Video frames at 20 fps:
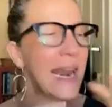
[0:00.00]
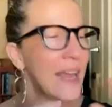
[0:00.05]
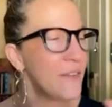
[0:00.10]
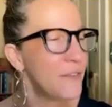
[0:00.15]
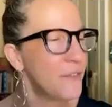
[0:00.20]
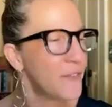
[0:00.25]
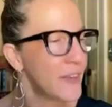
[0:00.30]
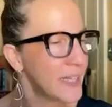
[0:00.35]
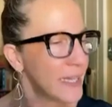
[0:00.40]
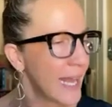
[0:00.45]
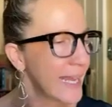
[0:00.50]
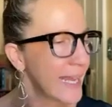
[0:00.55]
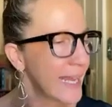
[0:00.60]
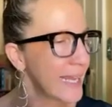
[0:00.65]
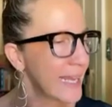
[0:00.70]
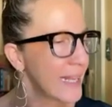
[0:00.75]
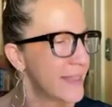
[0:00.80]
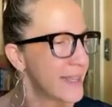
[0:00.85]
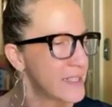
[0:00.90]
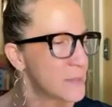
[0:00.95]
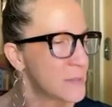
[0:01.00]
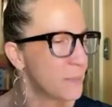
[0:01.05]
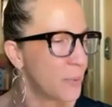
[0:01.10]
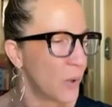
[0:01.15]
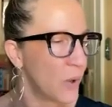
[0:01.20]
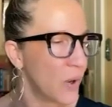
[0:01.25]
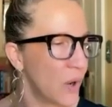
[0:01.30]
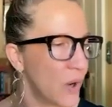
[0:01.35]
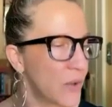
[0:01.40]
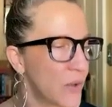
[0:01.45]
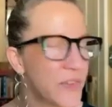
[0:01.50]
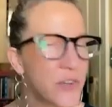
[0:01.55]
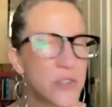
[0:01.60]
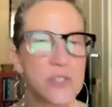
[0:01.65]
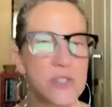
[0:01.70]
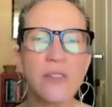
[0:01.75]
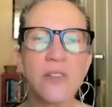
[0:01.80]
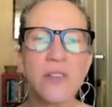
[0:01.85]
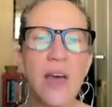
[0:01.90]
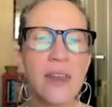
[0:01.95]
And I feel like in this book,
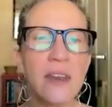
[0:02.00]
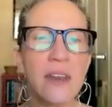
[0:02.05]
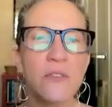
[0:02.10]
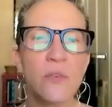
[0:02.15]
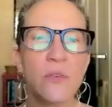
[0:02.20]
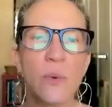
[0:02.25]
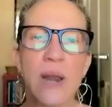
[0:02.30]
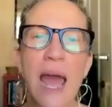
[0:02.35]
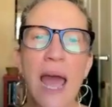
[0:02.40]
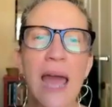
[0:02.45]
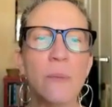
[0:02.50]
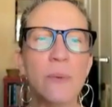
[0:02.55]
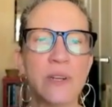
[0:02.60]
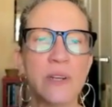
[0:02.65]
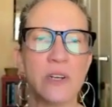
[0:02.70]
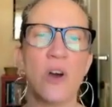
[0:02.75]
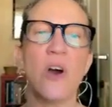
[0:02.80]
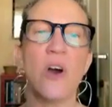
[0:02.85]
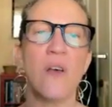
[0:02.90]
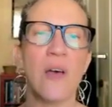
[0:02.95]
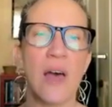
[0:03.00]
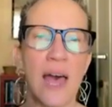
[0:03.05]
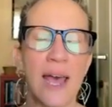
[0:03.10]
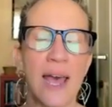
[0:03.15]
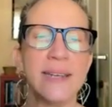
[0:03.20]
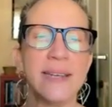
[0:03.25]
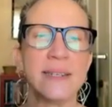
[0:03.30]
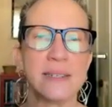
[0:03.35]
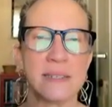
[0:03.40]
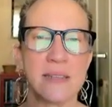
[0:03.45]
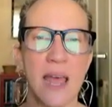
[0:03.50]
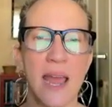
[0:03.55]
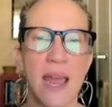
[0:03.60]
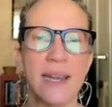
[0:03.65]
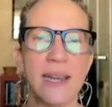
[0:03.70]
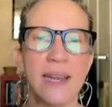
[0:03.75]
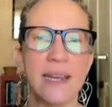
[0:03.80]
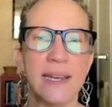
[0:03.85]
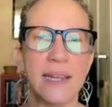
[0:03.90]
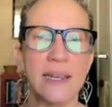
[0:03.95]
there's a lot of what I would call high
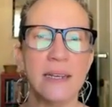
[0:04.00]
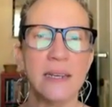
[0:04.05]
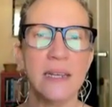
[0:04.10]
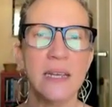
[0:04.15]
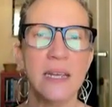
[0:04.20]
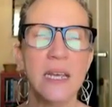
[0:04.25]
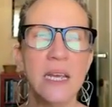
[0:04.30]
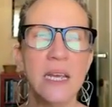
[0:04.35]
design in it.